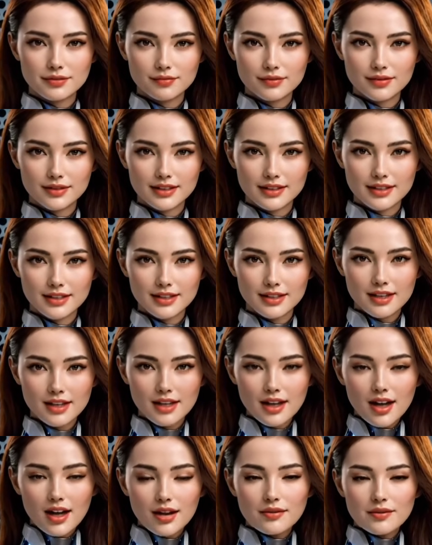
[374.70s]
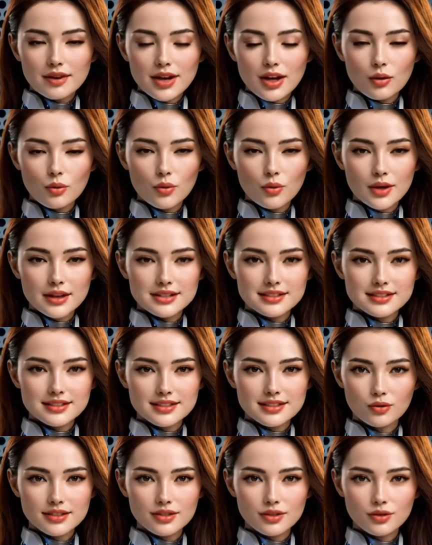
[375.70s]
Let me show you this
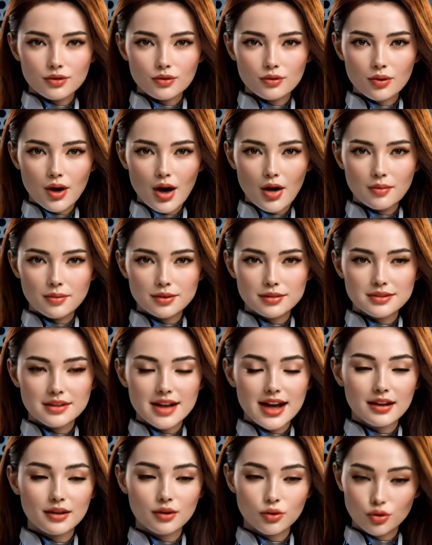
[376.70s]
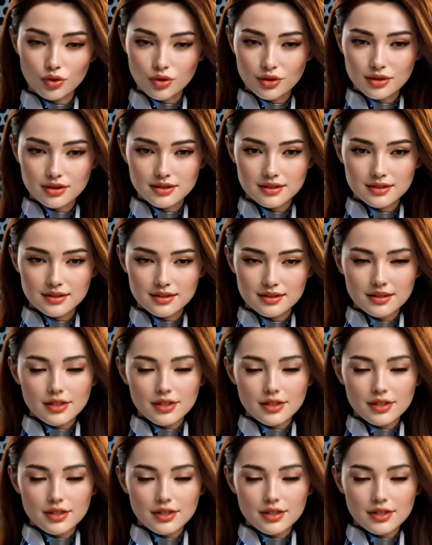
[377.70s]
variation. What will happen?